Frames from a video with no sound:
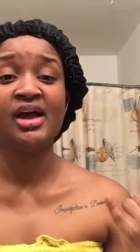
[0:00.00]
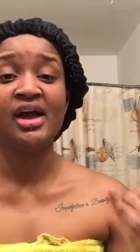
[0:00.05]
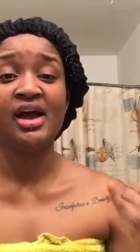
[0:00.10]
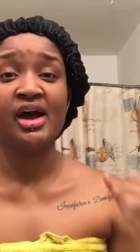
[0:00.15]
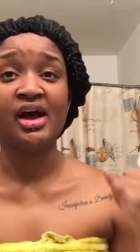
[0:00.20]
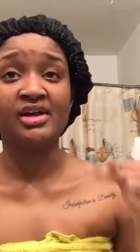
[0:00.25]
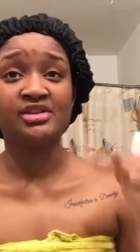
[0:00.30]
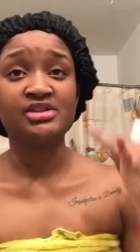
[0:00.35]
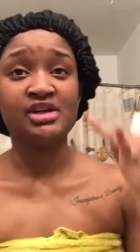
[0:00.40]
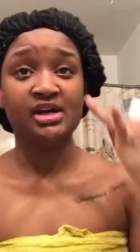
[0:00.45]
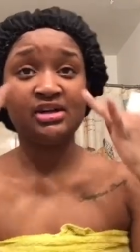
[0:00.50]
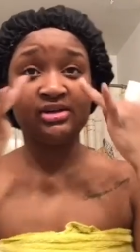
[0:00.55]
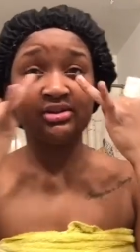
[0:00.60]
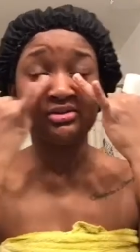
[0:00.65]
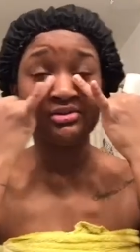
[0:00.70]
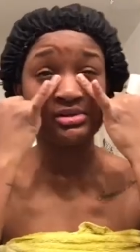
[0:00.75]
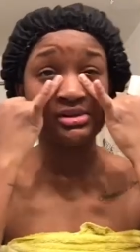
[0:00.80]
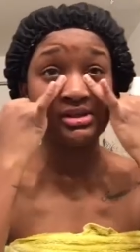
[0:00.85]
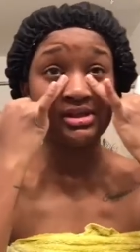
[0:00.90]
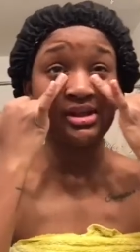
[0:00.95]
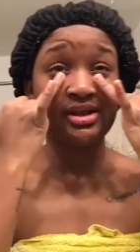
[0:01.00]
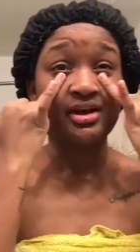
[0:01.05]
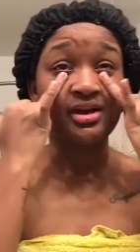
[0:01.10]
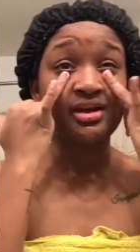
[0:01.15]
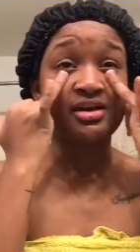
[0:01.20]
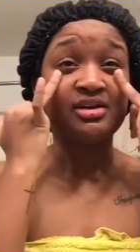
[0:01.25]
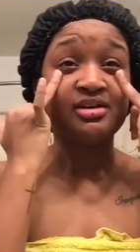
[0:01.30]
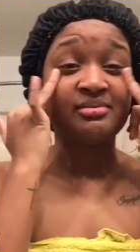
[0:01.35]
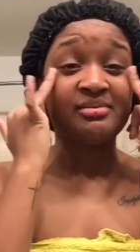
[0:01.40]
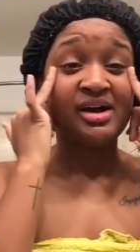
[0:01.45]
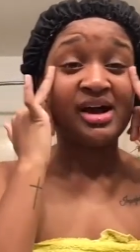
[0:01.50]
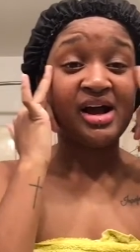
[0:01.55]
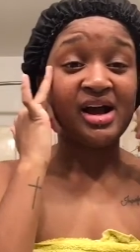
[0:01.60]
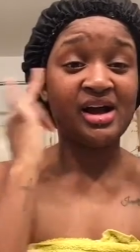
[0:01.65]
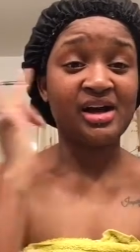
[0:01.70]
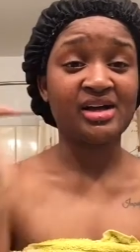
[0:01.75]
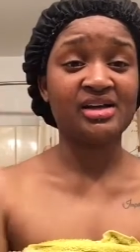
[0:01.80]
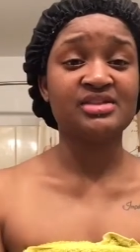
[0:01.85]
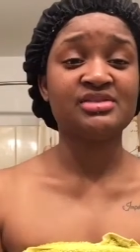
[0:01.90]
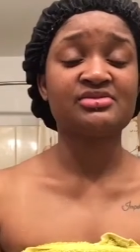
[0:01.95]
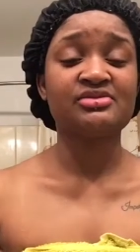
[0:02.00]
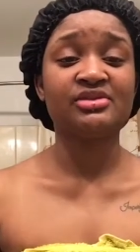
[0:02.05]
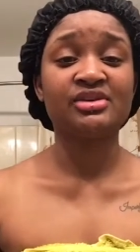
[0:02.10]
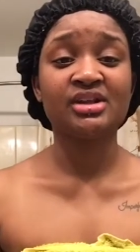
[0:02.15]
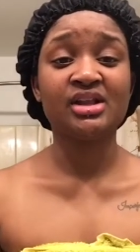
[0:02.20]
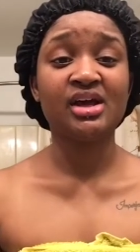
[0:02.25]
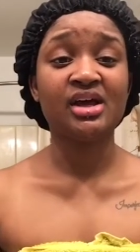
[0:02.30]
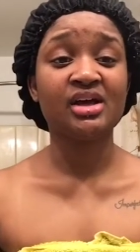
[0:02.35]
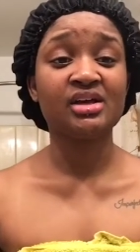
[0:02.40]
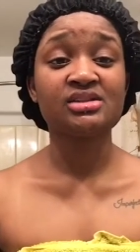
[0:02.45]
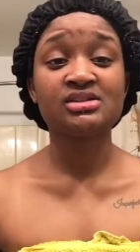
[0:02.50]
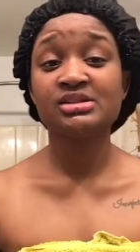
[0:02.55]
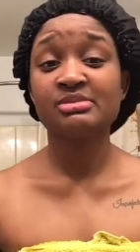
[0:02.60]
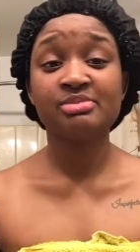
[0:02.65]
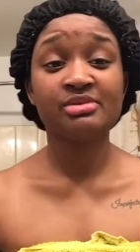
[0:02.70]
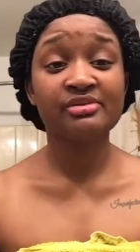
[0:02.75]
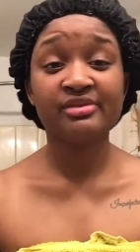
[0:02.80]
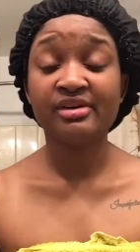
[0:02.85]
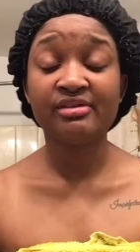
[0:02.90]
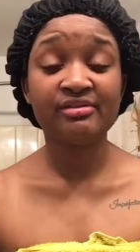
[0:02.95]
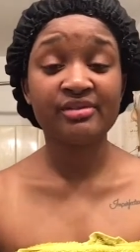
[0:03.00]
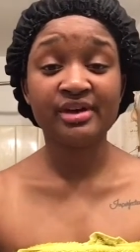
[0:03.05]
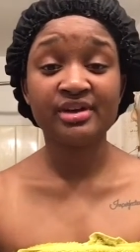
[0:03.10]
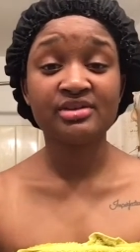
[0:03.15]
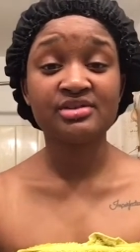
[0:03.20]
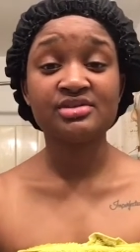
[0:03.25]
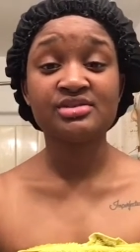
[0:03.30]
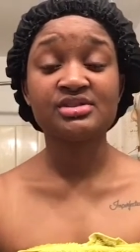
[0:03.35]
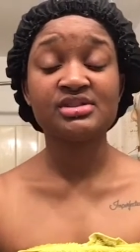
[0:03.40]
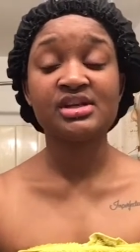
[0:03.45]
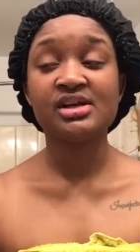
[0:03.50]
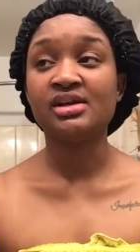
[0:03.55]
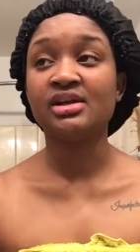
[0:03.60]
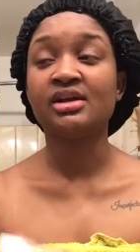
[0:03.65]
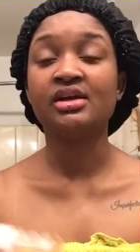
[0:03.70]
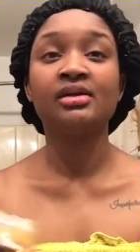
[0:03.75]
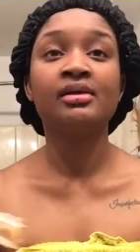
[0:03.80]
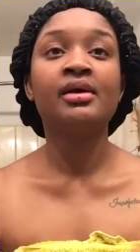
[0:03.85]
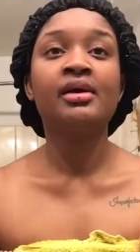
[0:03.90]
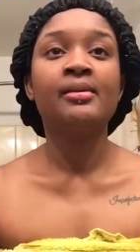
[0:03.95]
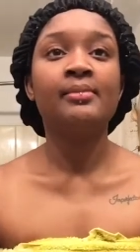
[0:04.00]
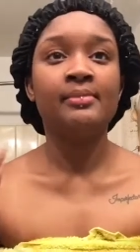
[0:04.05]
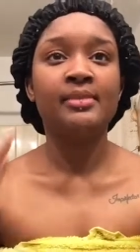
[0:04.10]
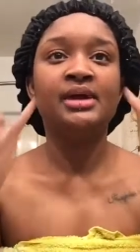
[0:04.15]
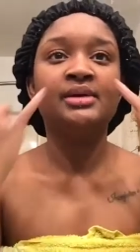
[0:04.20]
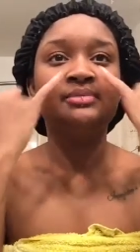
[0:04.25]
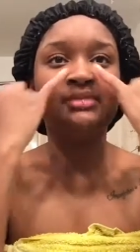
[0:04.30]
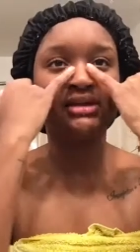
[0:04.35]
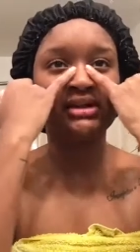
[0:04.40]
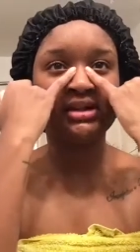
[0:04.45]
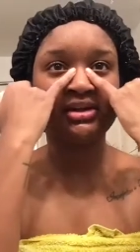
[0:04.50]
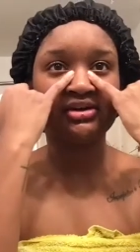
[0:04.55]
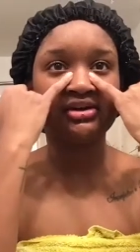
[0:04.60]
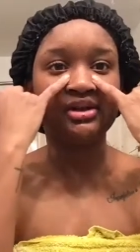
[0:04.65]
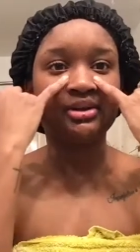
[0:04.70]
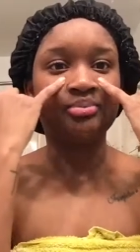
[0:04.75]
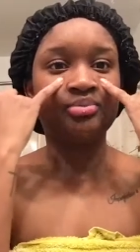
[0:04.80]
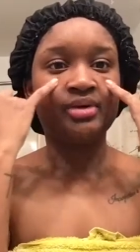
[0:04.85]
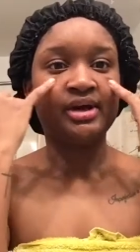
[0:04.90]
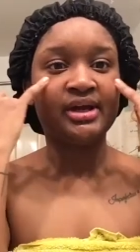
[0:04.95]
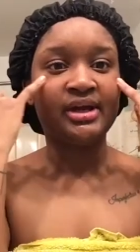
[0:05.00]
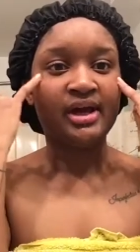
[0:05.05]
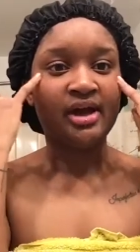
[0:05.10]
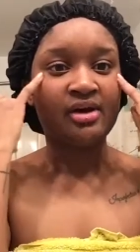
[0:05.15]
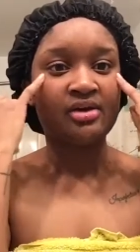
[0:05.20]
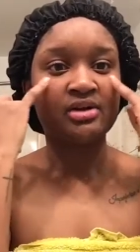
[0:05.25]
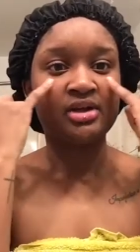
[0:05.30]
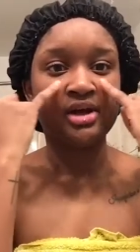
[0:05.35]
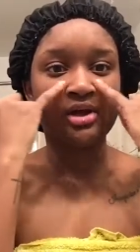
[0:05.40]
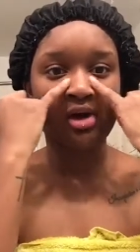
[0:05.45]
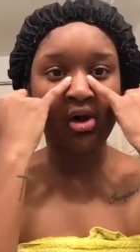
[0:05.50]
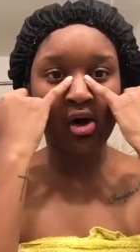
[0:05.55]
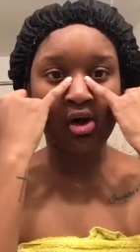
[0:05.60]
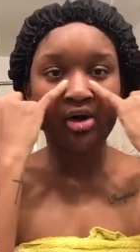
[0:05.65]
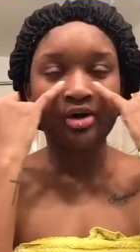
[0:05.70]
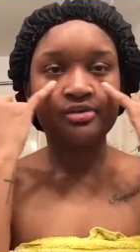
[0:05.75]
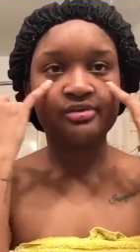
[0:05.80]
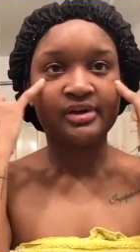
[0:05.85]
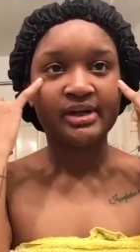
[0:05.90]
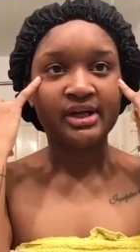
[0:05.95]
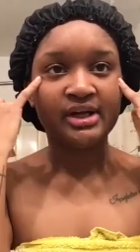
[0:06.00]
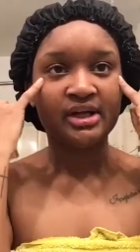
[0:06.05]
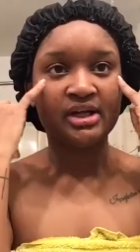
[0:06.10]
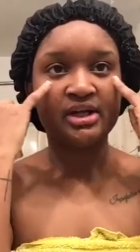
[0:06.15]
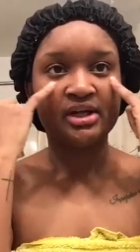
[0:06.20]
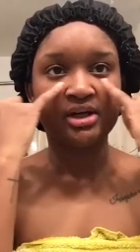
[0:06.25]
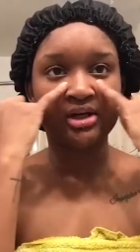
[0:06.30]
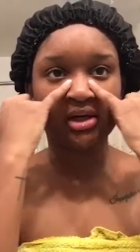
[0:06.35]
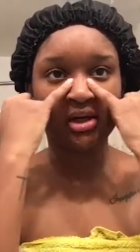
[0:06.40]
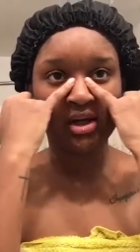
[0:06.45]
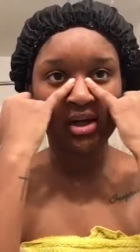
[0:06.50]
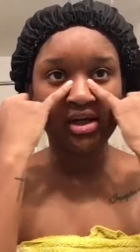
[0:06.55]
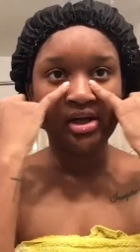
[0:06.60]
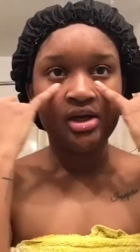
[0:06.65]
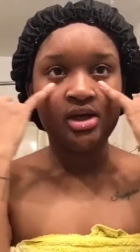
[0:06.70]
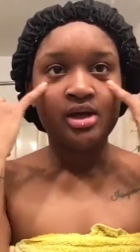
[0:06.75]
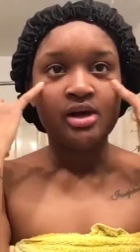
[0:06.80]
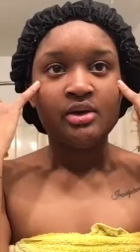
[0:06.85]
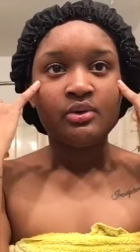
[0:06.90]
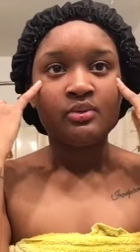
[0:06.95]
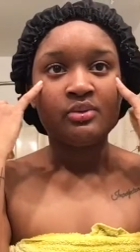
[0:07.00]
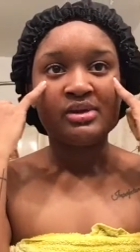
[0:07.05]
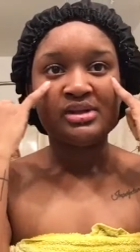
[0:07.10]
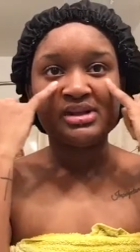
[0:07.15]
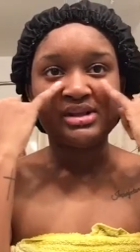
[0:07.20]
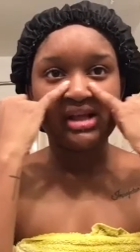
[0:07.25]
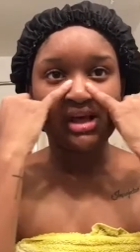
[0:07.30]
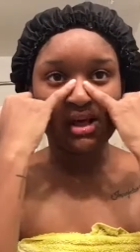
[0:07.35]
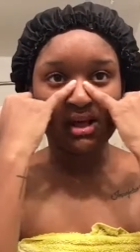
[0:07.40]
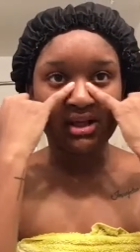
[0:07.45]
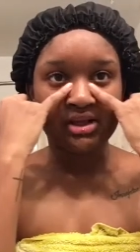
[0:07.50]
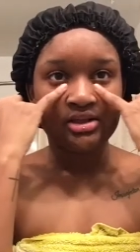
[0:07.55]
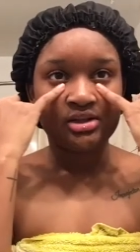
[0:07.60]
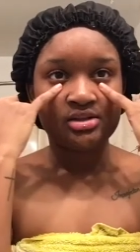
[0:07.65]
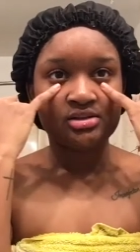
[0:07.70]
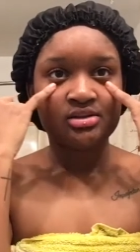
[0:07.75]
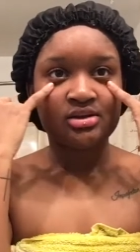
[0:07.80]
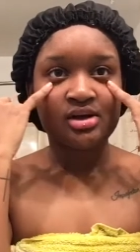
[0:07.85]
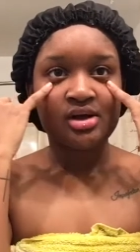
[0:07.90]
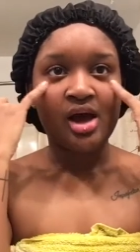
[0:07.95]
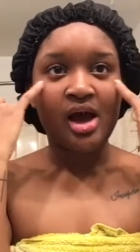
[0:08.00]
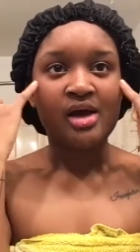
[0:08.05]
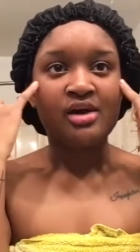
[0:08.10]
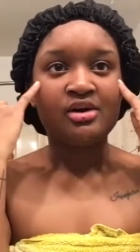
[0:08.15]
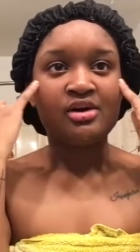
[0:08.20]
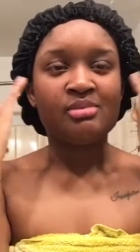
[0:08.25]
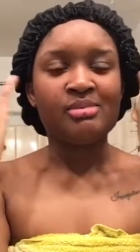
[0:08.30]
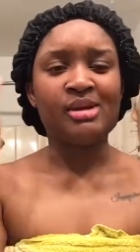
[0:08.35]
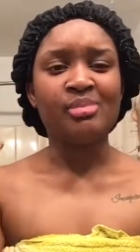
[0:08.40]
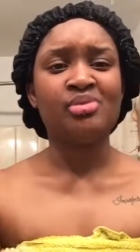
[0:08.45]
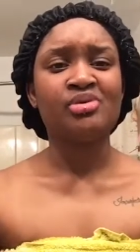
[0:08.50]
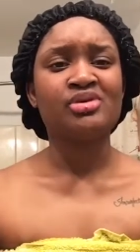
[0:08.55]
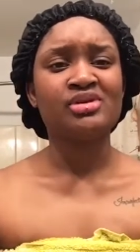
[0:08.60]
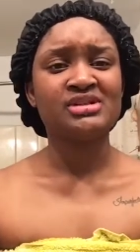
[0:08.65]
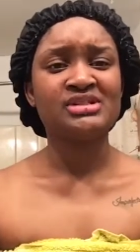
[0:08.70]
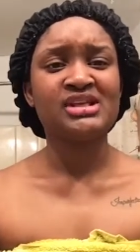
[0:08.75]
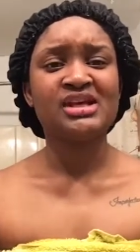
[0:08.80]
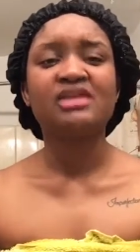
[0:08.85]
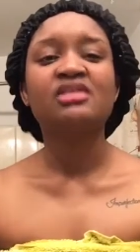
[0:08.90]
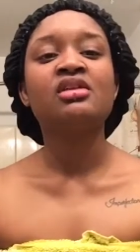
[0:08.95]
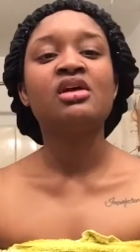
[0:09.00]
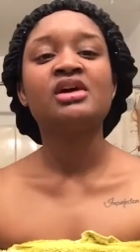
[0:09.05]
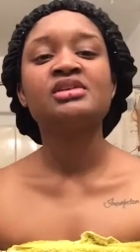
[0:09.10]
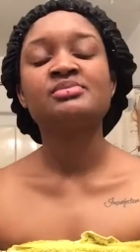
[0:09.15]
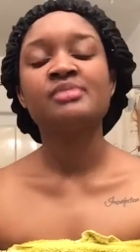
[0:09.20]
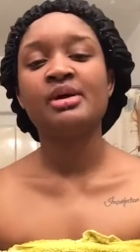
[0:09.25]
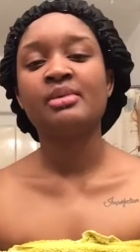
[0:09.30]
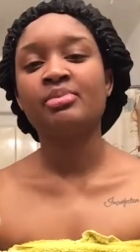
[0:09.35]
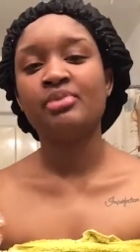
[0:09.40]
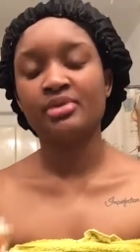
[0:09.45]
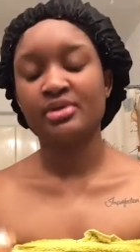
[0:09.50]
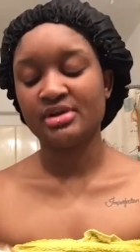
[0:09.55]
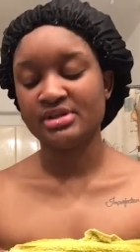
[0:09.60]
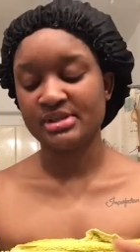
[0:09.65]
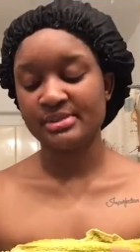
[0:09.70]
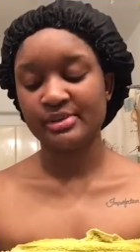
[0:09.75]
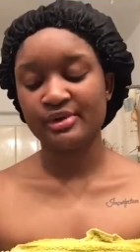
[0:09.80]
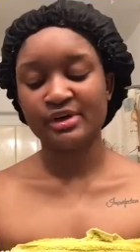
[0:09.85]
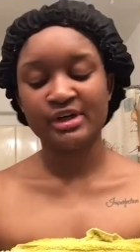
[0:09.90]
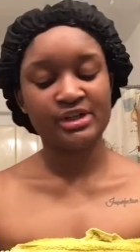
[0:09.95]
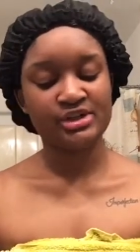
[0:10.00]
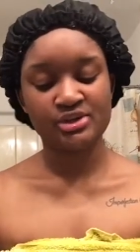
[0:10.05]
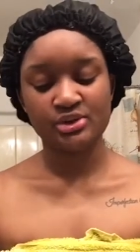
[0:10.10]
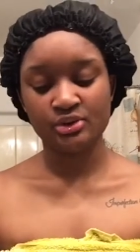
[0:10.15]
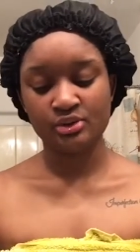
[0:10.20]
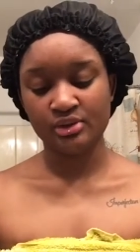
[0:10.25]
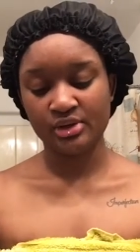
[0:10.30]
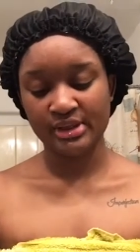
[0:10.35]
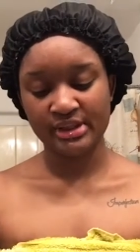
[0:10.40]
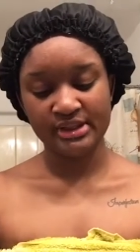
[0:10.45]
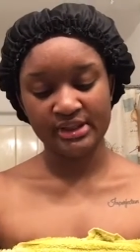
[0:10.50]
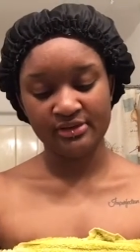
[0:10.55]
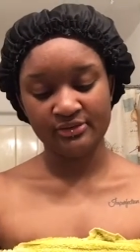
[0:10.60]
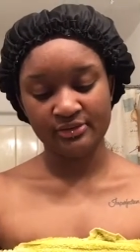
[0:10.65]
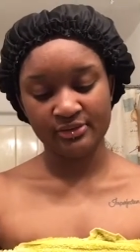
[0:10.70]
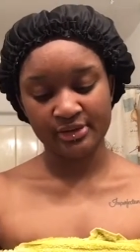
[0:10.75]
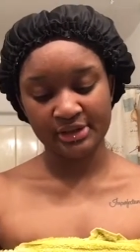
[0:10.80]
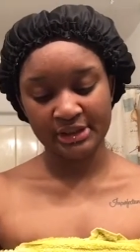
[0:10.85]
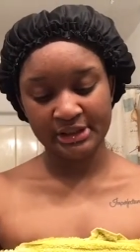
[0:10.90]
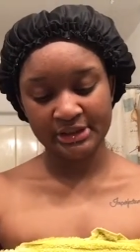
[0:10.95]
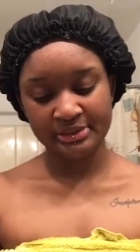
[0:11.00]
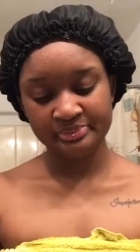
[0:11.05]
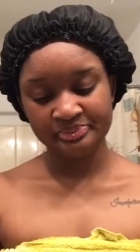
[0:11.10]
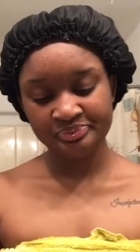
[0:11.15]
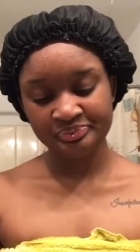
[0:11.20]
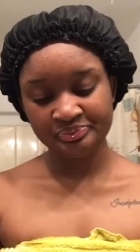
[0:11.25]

I try to use it like under my eyes for like to prevent wrinkles, and it made me literally break out like all right here with like, I don't know, my pores. It clogs my pores. I'm already too oily for it.